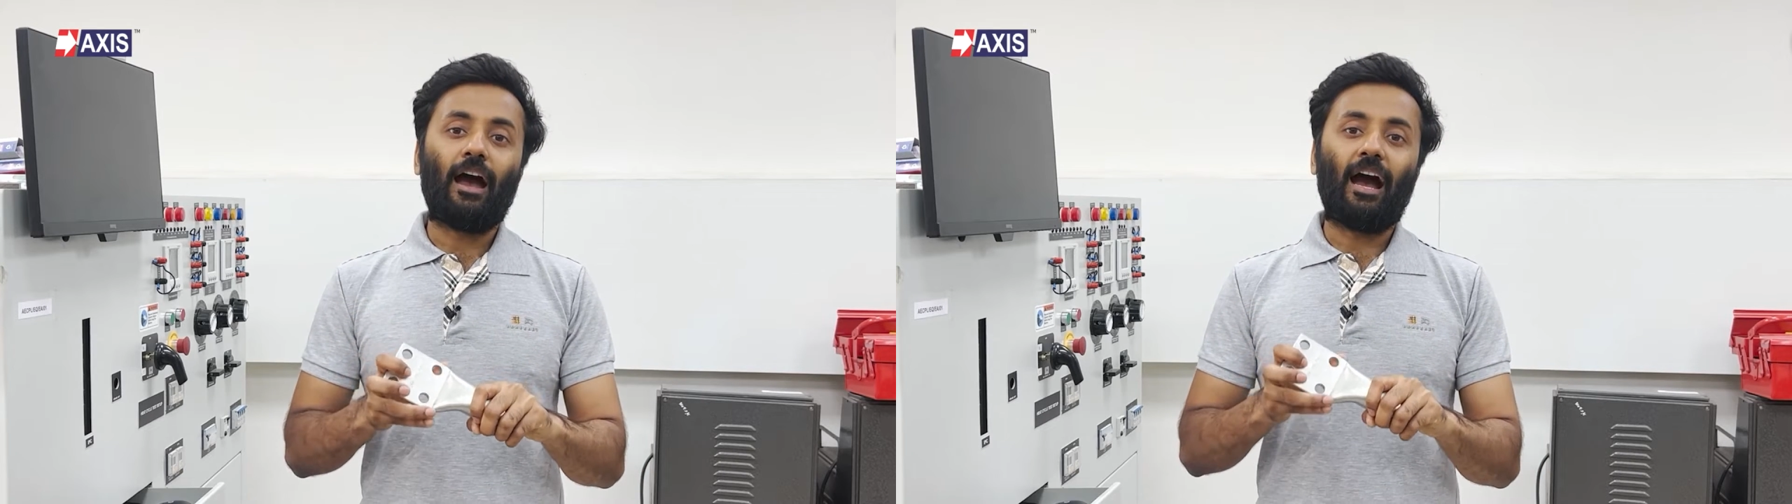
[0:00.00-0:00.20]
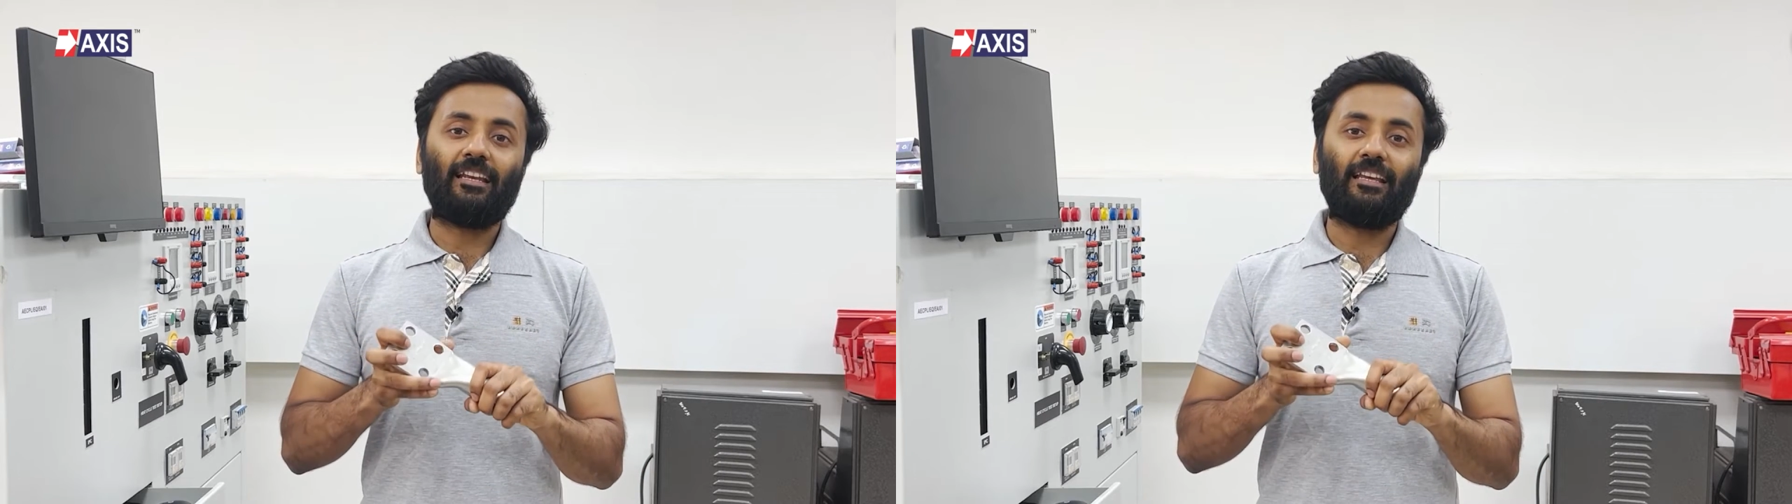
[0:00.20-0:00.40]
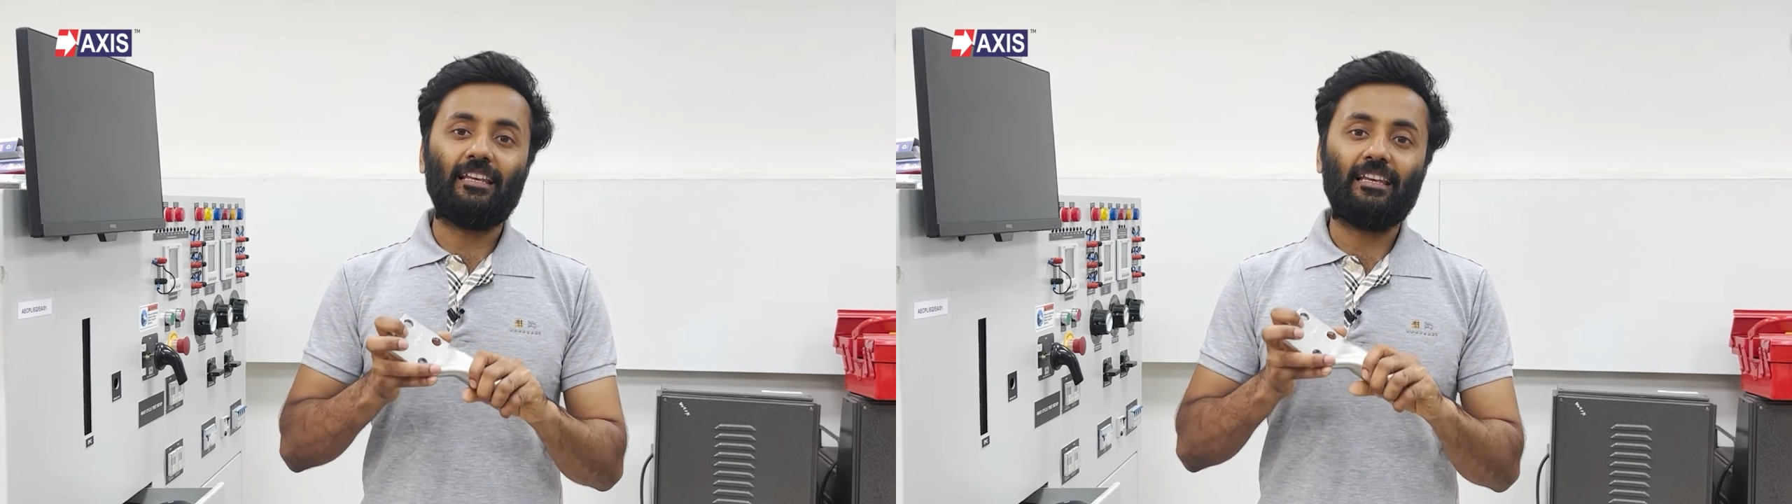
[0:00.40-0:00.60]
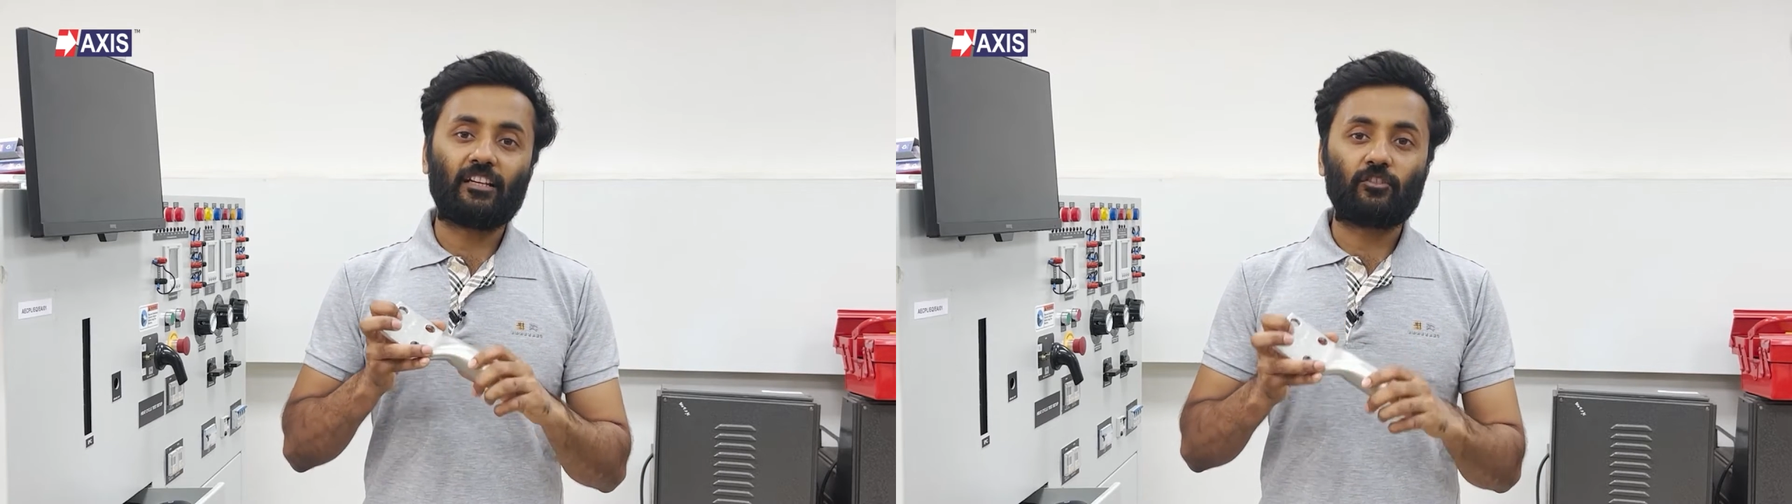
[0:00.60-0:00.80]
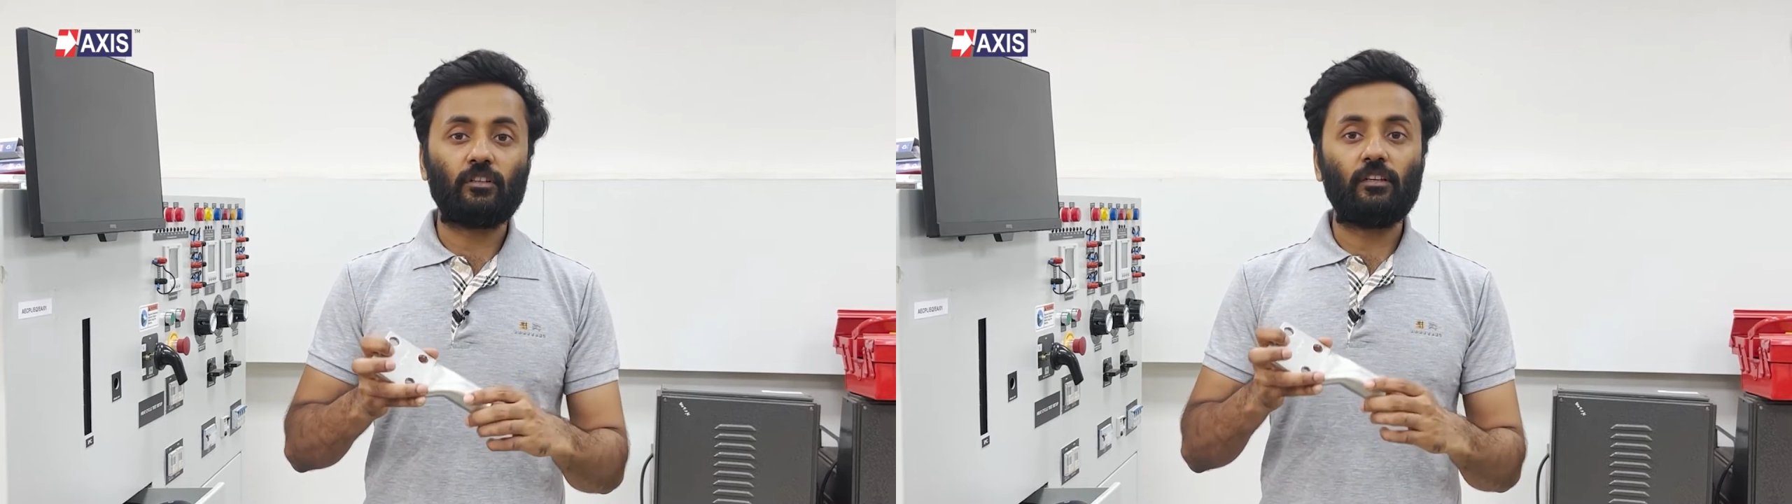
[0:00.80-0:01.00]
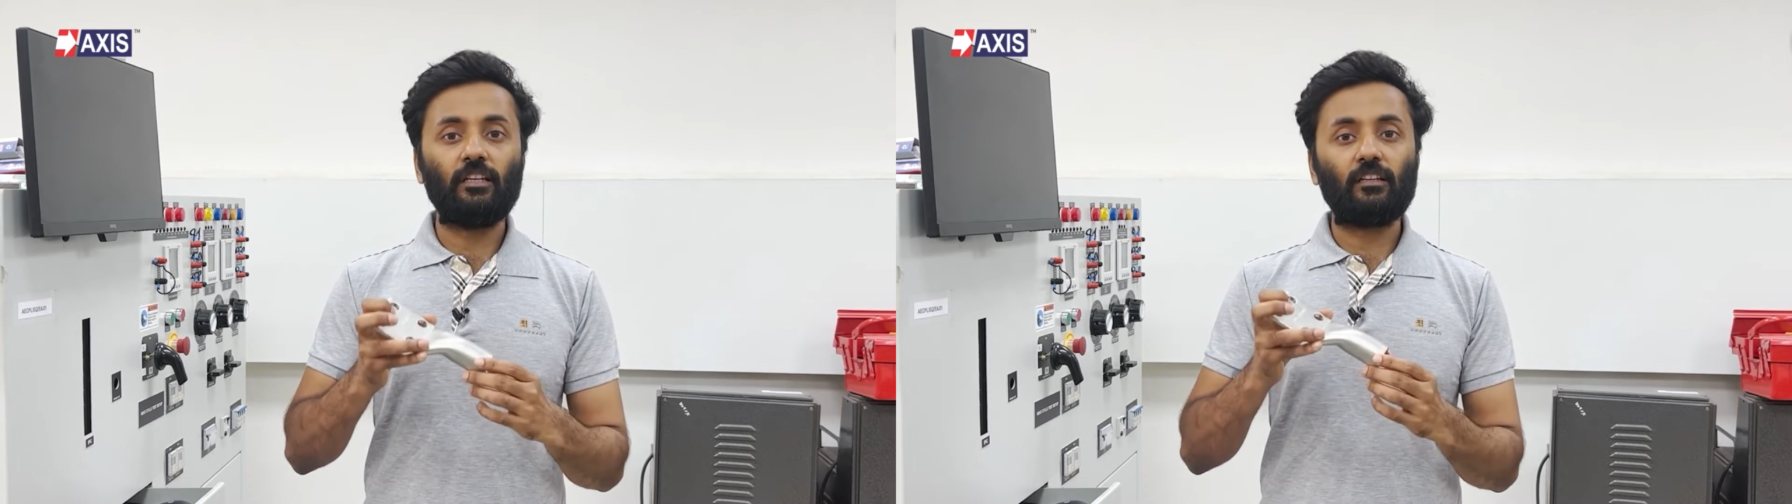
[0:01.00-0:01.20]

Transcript: and electrically